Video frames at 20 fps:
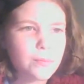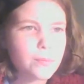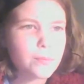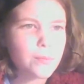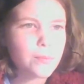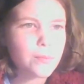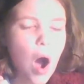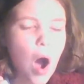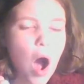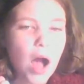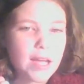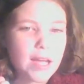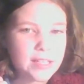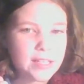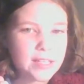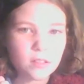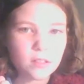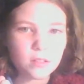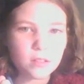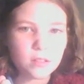Why?
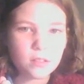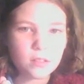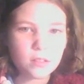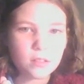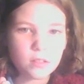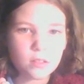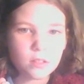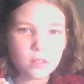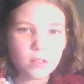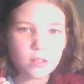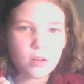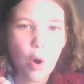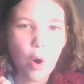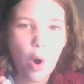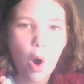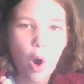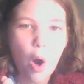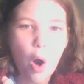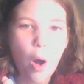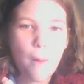
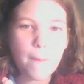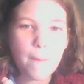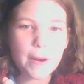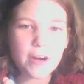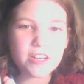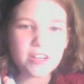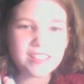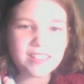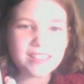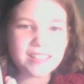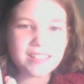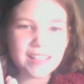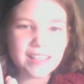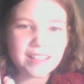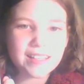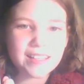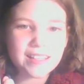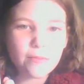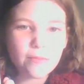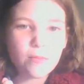
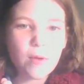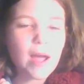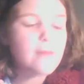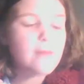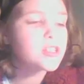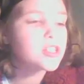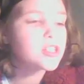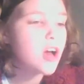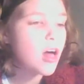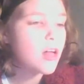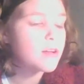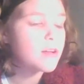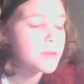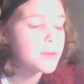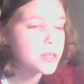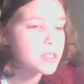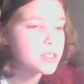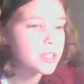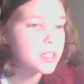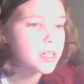Why would you call a
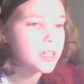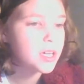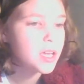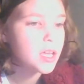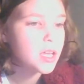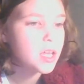person